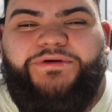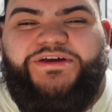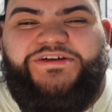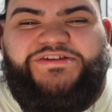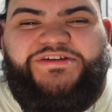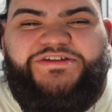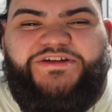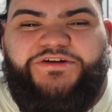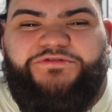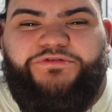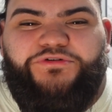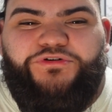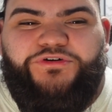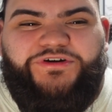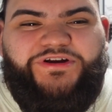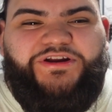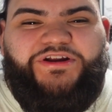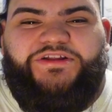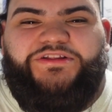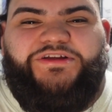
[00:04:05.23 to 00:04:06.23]
because I didn't
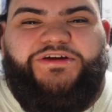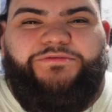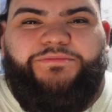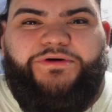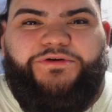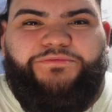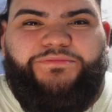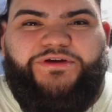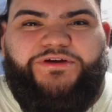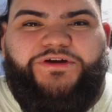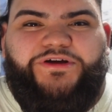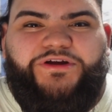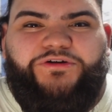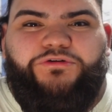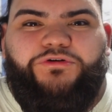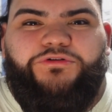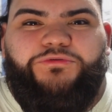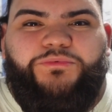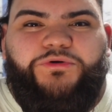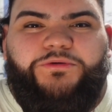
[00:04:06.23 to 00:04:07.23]
record anything about me getting
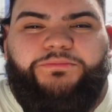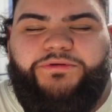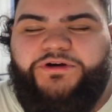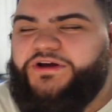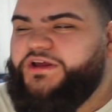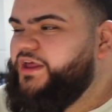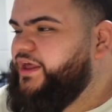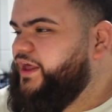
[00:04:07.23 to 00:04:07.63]
Cold War, but